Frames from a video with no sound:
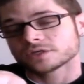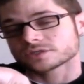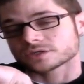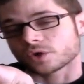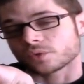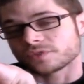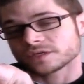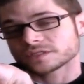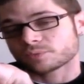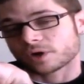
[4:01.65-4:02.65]
So
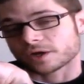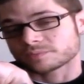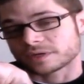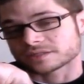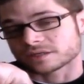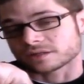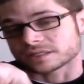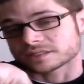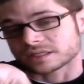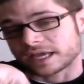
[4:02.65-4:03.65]
this brush
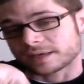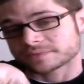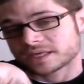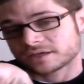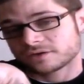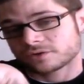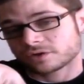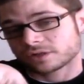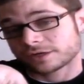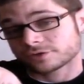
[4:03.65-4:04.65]
basically slams that
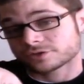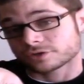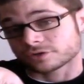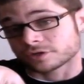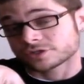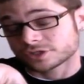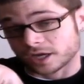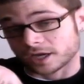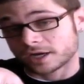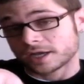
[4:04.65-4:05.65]
cuticle layer
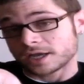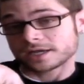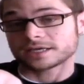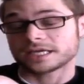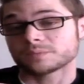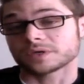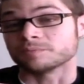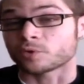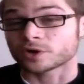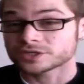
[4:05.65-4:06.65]
shut, keeping
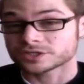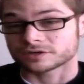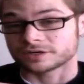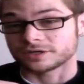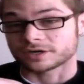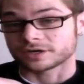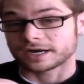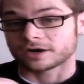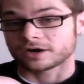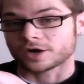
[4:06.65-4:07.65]
moisture in your
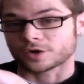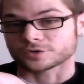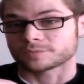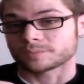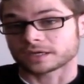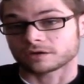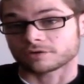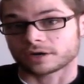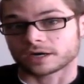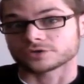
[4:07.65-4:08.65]
hair and also making
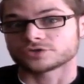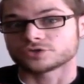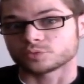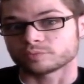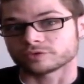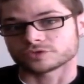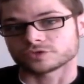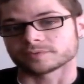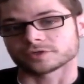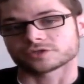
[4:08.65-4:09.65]
your hair super,
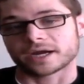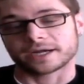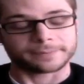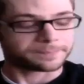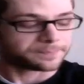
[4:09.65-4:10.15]
super shiny.